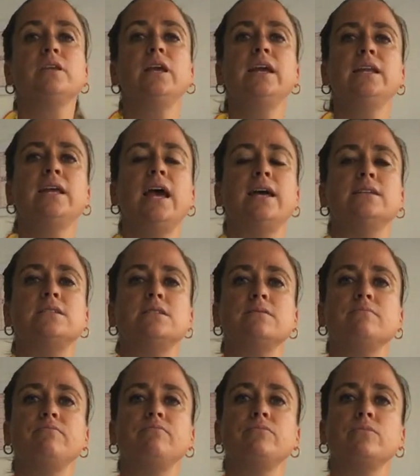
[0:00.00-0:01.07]
it has.
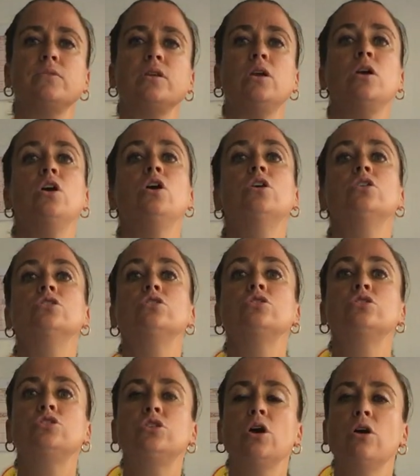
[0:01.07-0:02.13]

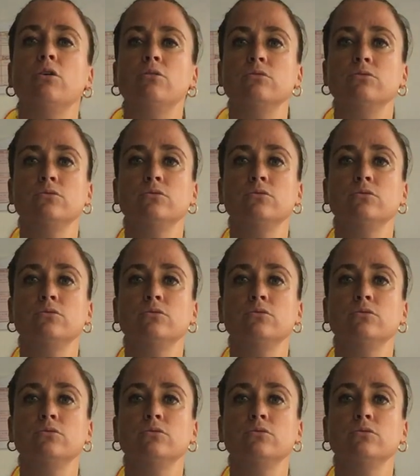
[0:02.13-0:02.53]
So,